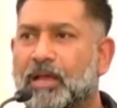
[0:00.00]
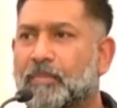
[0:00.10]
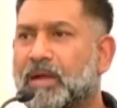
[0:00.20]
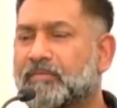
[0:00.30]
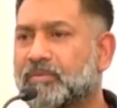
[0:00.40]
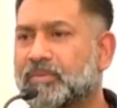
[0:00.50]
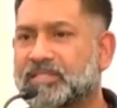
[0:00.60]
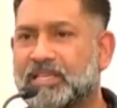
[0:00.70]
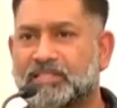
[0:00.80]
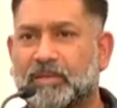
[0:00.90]
Apart from
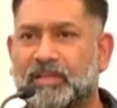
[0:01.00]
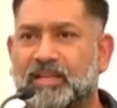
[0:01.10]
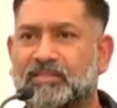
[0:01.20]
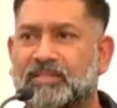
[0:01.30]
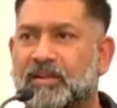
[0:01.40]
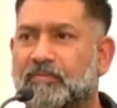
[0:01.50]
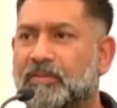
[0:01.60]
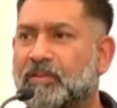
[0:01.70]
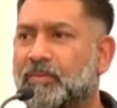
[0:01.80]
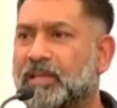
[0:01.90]
this, as Sameer has said,
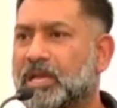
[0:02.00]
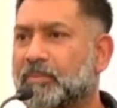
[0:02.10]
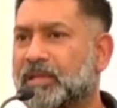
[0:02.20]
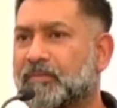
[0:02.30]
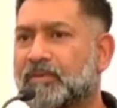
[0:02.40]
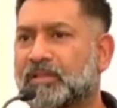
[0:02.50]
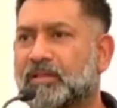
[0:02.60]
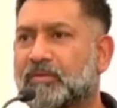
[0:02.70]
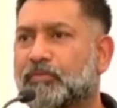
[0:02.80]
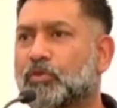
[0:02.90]
we will be coming up with
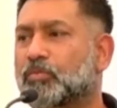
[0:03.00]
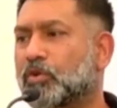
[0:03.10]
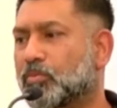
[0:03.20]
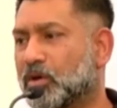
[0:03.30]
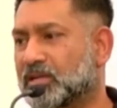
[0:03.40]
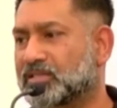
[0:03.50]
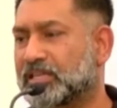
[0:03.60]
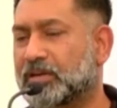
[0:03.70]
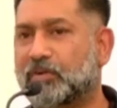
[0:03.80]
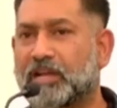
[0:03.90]
few more
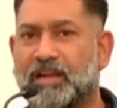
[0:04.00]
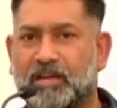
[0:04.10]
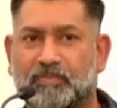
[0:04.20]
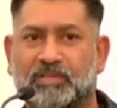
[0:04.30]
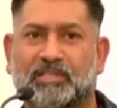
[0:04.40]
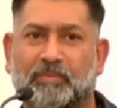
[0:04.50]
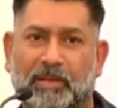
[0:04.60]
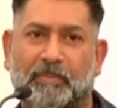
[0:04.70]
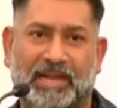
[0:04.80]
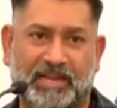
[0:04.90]
models that would
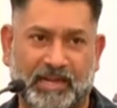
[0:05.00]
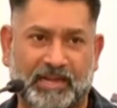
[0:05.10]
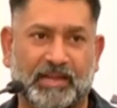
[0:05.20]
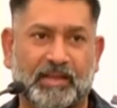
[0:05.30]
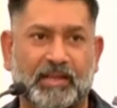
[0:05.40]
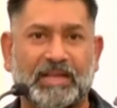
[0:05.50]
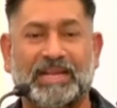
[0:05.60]
100% be made in India.